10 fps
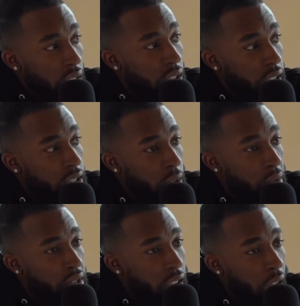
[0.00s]
yeah, because it
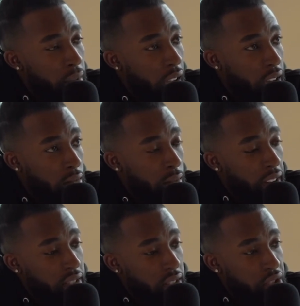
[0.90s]
was like, I mean, I could have went
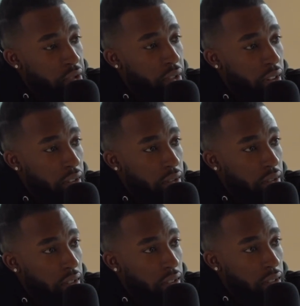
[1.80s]
back to the JUCO.
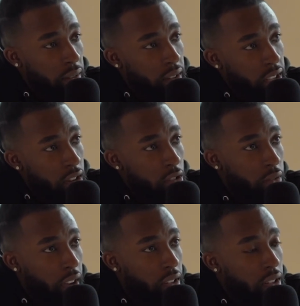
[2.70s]
They were like, yo,
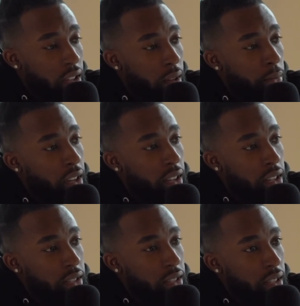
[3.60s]
like, because